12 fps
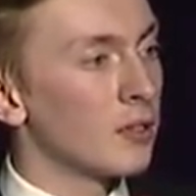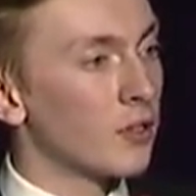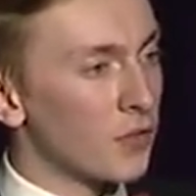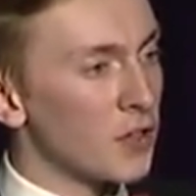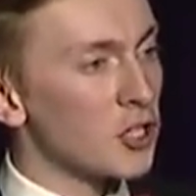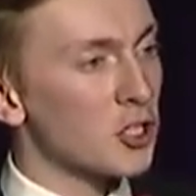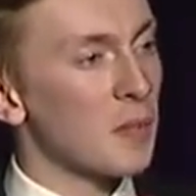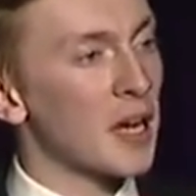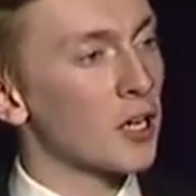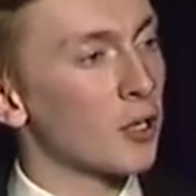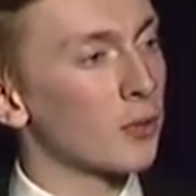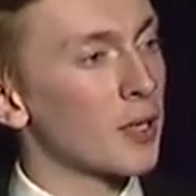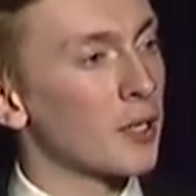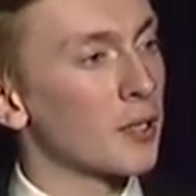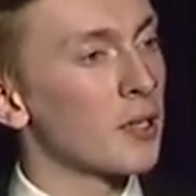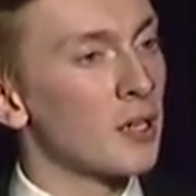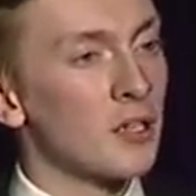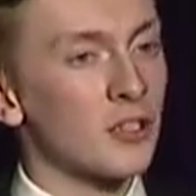to finish my
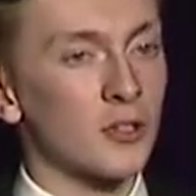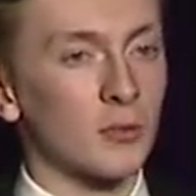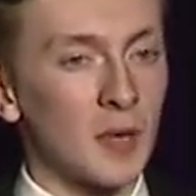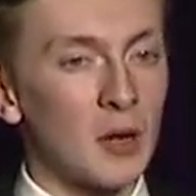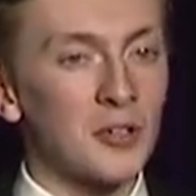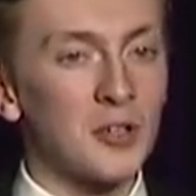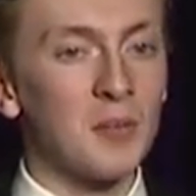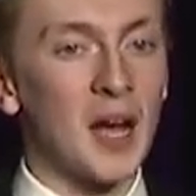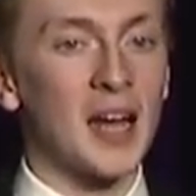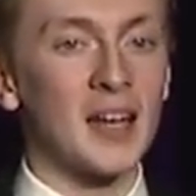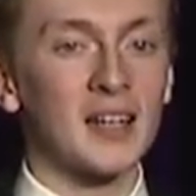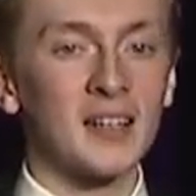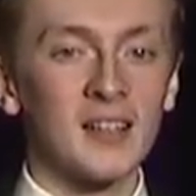career surrounded by